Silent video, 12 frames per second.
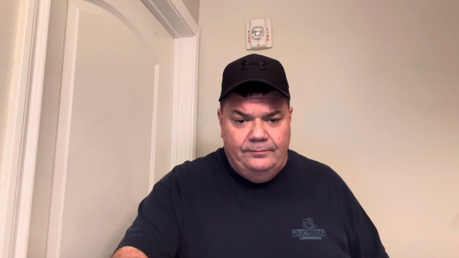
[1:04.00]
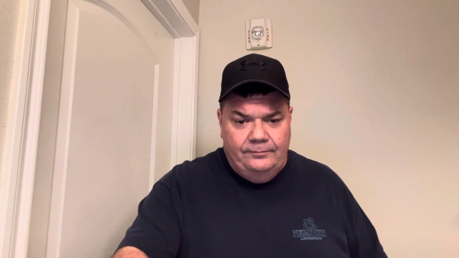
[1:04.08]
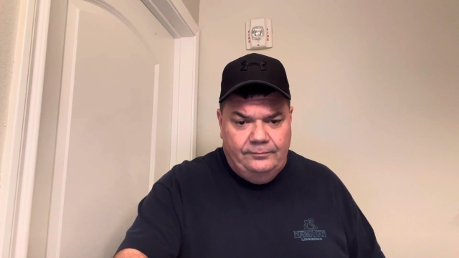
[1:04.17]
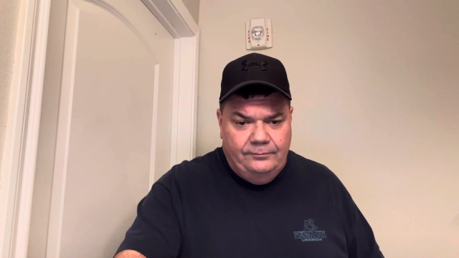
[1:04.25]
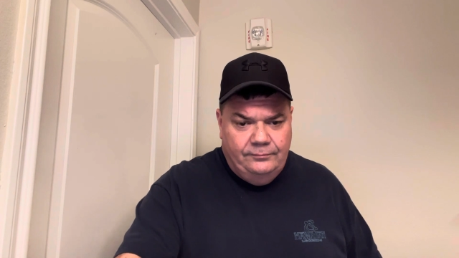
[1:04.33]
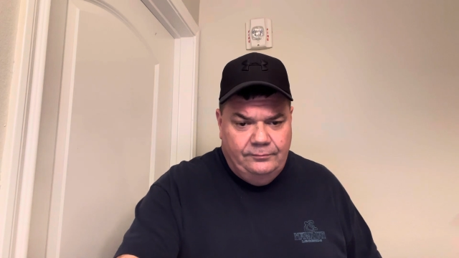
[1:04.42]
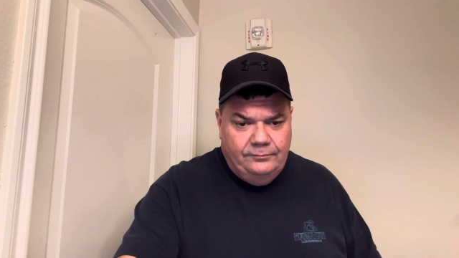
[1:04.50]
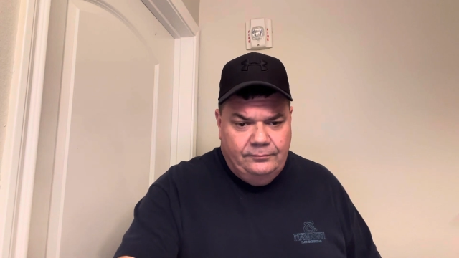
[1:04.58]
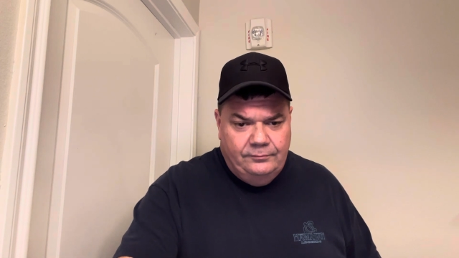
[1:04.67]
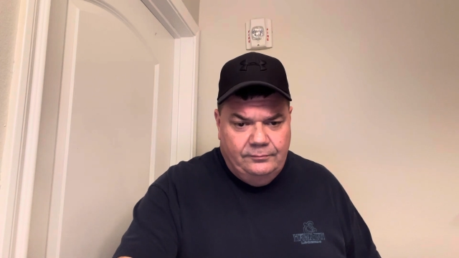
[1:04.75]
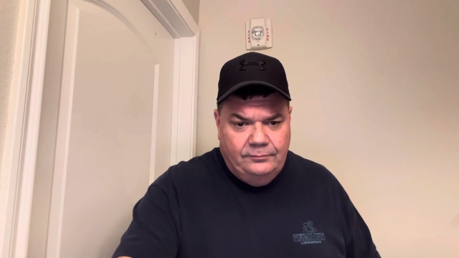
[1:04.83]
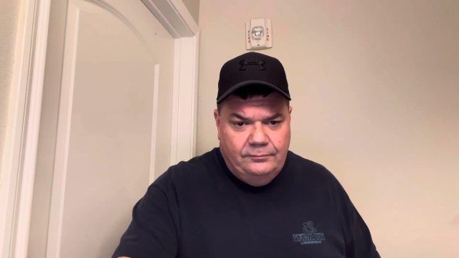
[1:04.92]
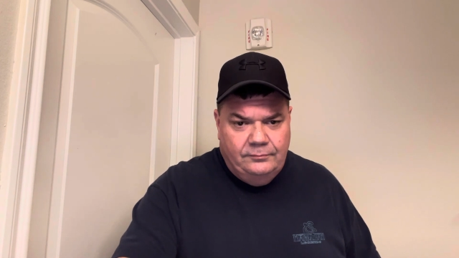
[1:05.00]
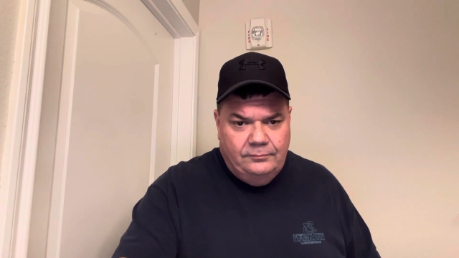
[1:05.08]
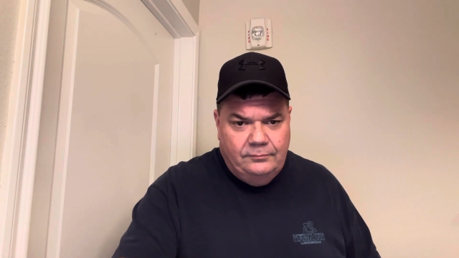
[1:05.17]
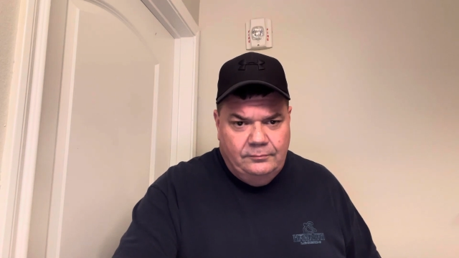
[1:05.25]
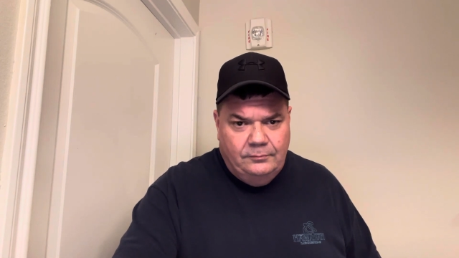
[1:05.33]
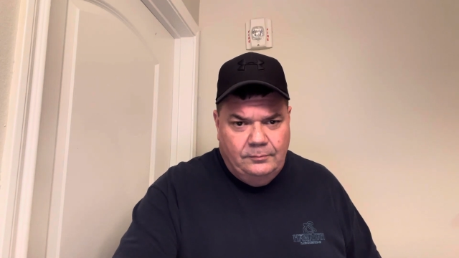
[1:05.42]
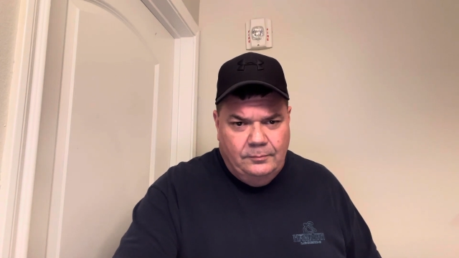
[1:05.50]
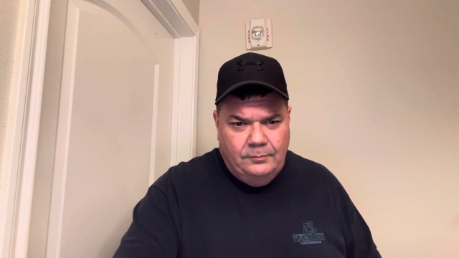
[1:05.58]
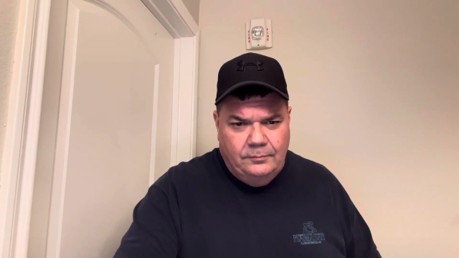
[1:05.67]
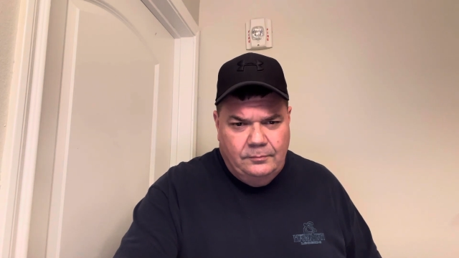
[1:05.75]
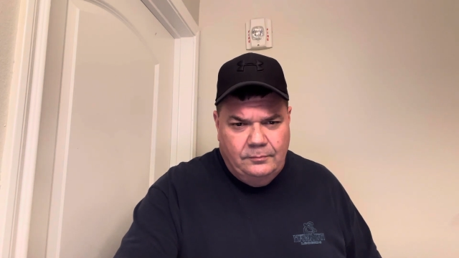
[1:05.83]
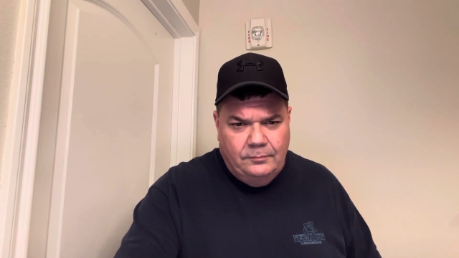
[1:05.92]

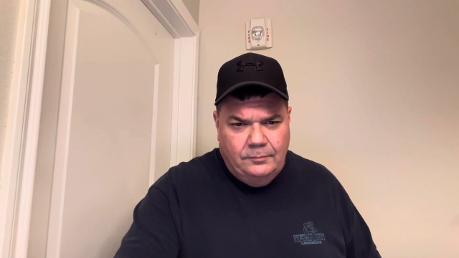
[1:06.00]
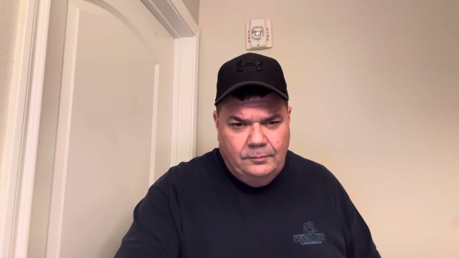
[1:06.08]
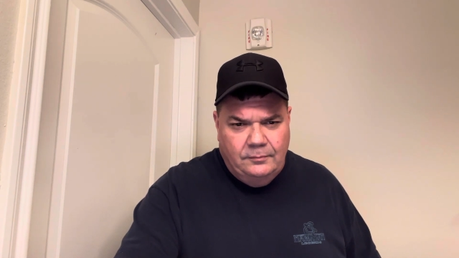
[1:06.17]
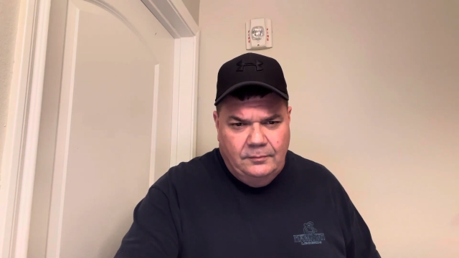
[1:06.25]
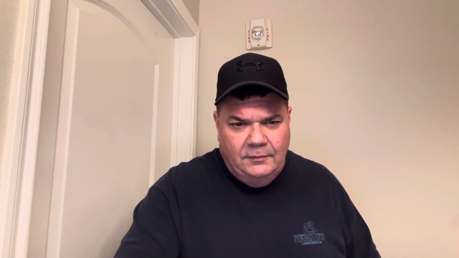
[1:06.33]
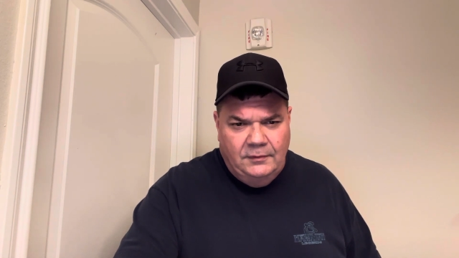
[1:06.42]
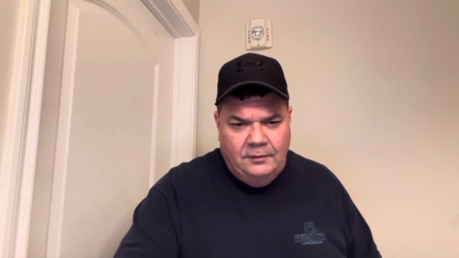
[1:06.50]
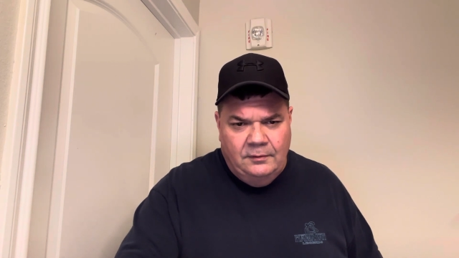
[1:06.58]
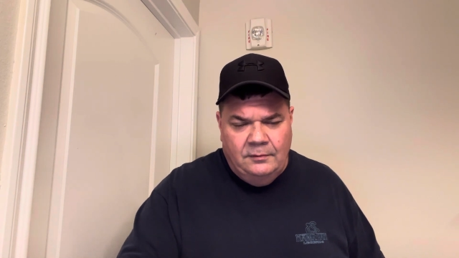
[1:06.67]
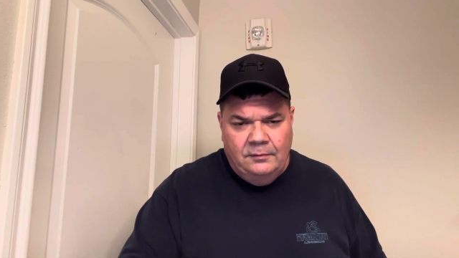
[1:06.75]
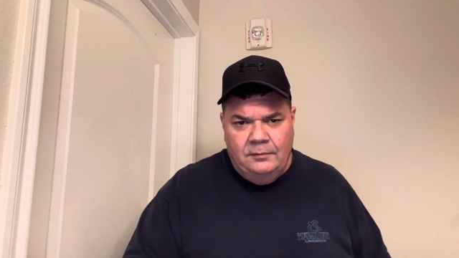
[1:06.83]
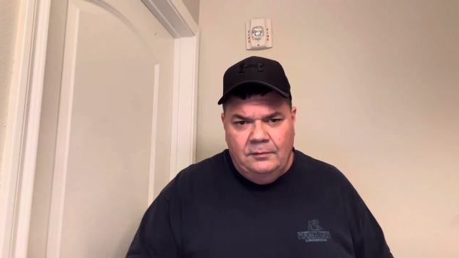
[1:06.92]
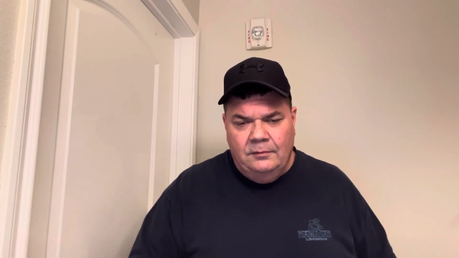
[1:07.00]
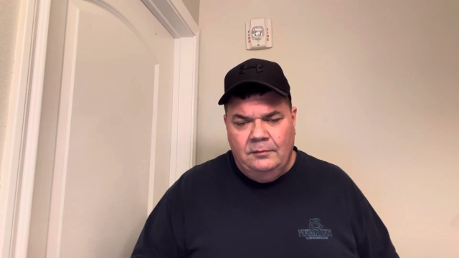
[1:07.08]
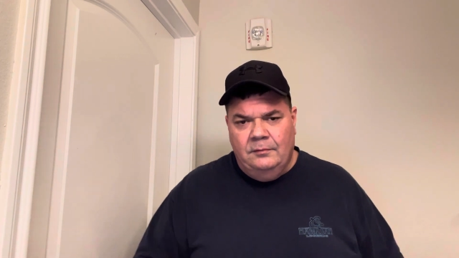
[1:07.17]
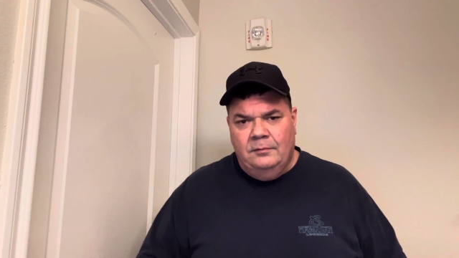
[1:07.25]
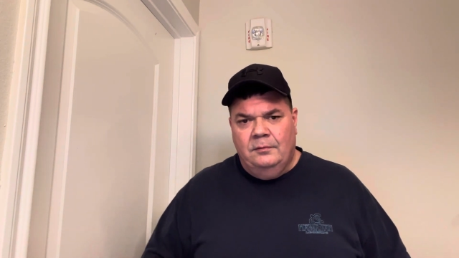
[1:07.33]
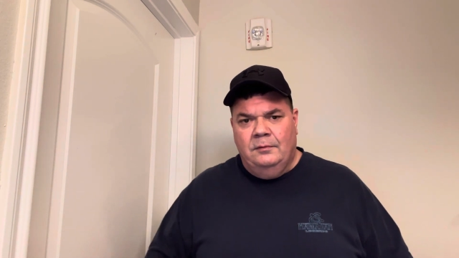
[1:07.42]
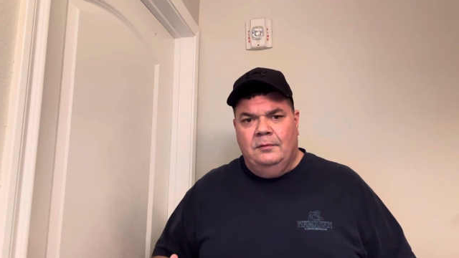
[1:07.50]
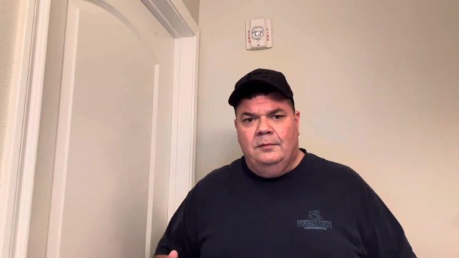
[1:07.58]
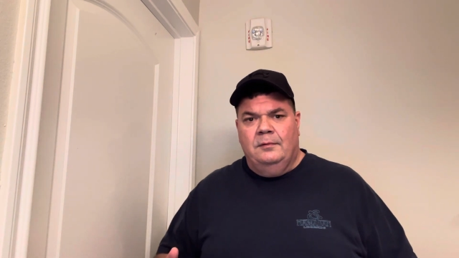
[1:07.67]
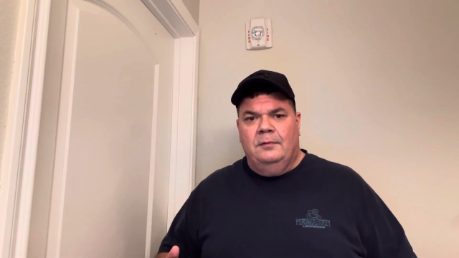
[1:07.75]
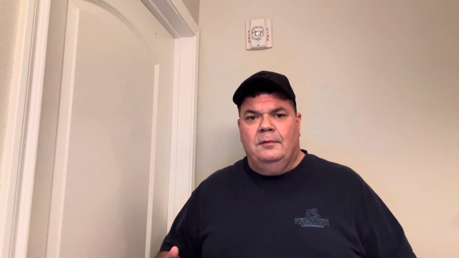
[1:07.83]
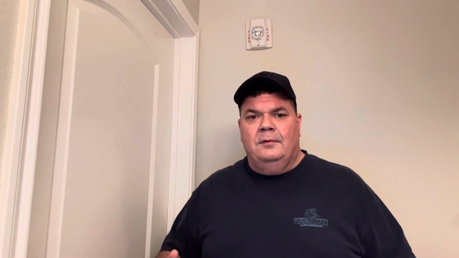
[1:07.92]

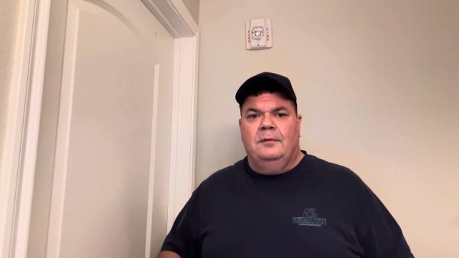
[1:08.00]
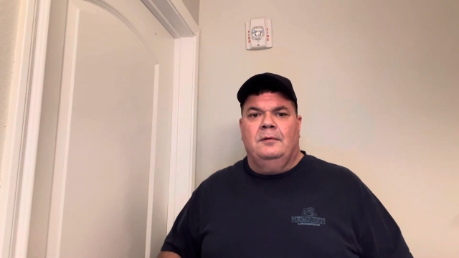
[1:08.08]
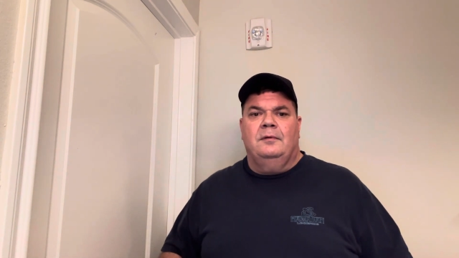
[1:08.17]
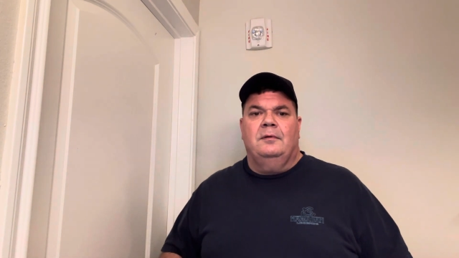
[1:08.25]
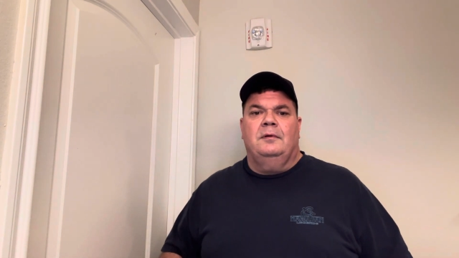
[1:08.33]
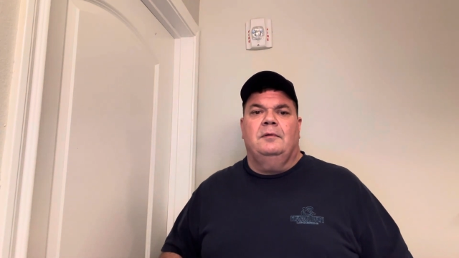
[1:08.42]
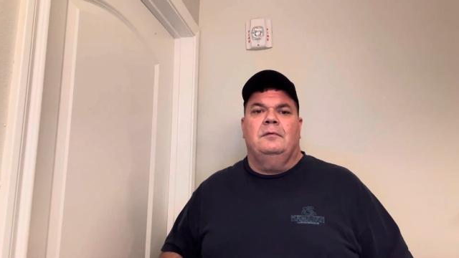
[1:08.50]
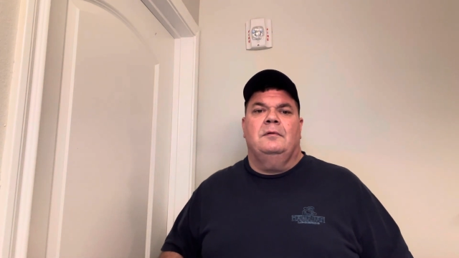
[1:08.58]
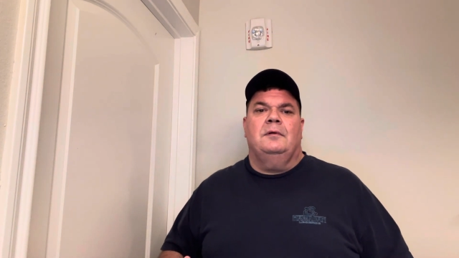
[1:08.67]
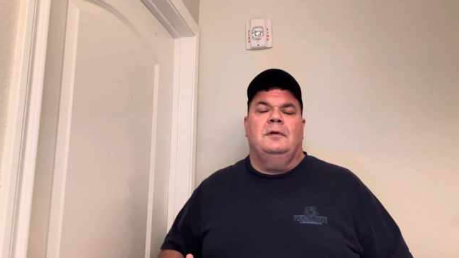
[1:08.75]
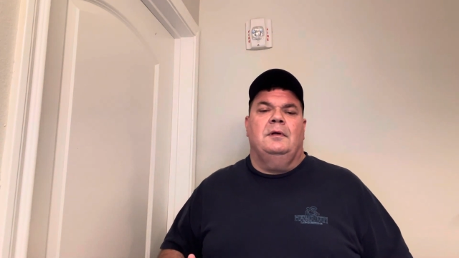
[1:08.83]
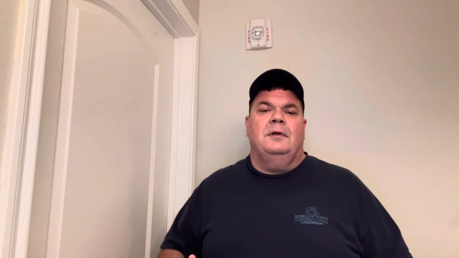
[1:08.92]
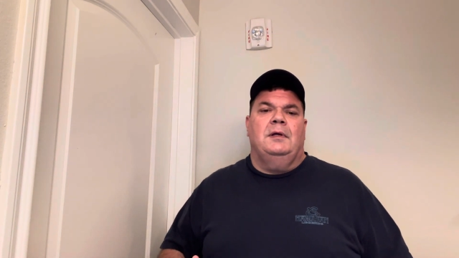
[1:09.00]
Nobody speaks.